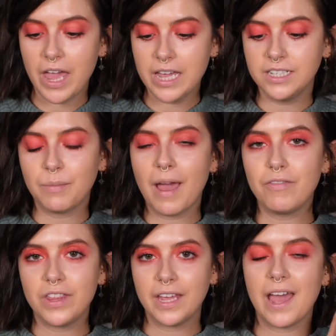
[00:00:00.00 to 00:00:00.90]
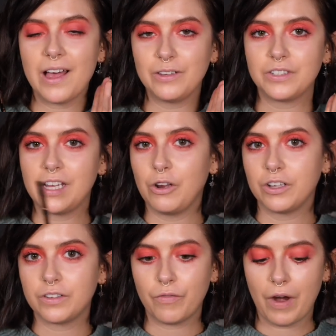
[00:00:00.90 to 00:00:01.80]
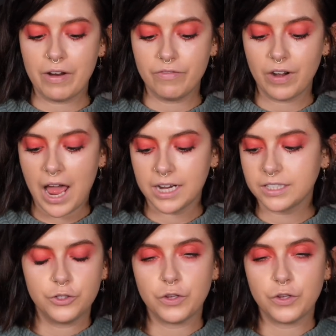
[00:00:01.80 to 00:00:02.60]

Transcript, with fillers: face but everything else it looks very flat.